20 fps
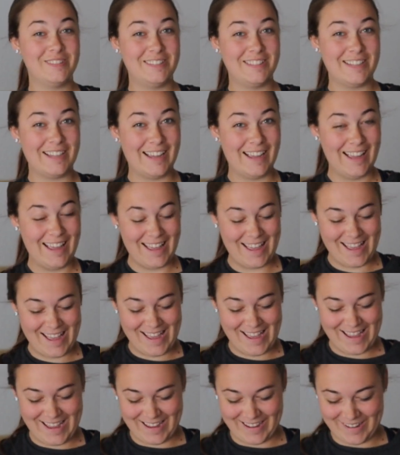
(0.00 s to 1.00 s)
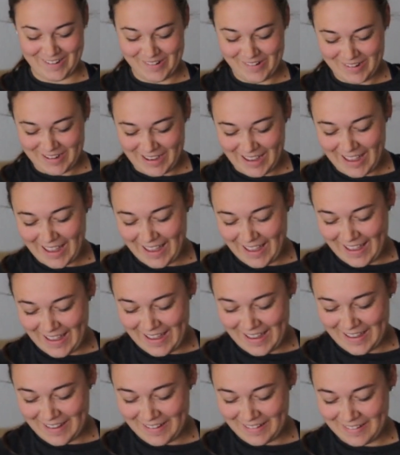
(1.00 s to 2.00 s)
Dang,
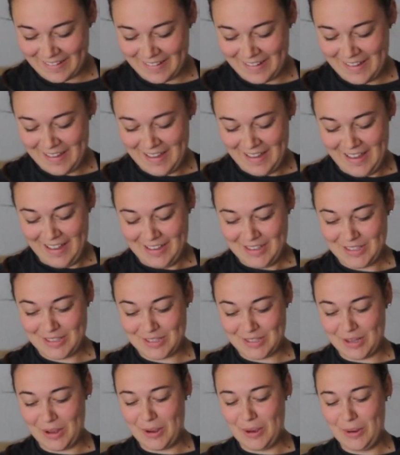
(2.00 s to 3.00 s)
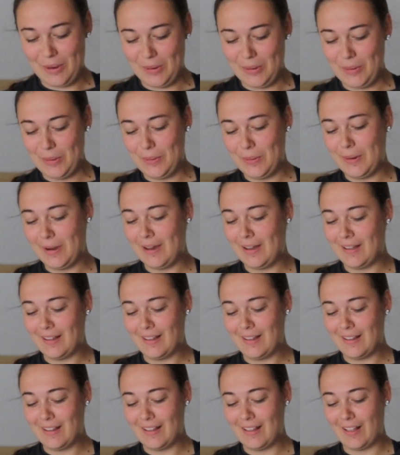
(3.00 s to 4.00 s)
okay. So,
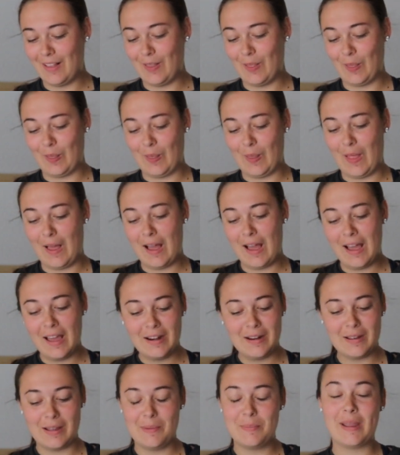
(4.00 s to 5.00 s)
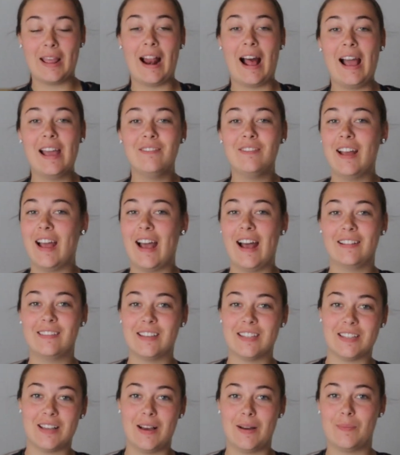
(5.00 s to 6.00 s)
I haven't had
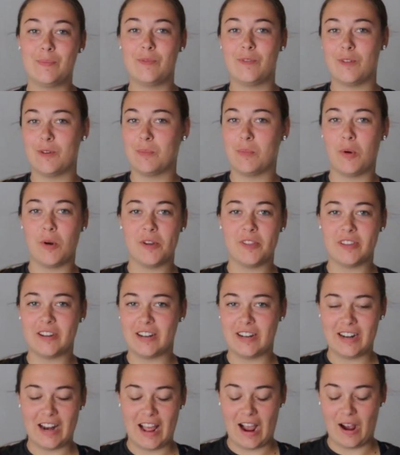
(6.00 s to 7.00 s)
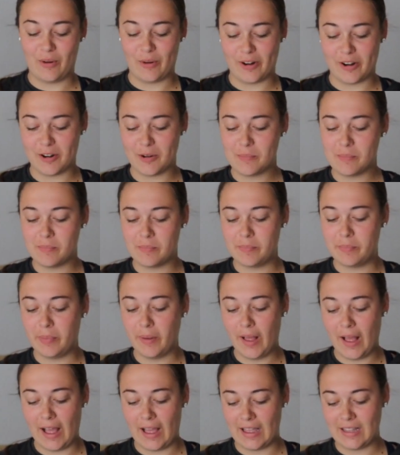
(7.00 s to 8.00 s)
this up for more than an hour,
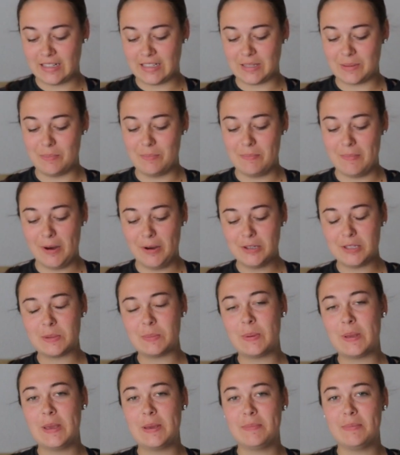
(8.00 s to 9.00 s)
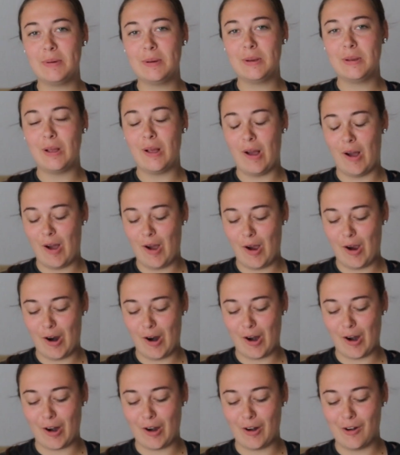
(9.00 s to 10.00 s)
but most people
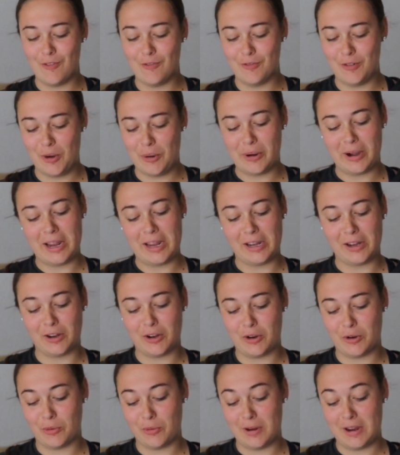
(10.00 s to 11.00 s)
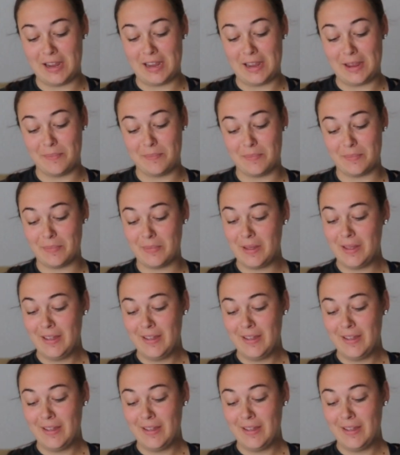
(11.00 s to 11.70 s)
are voting cream.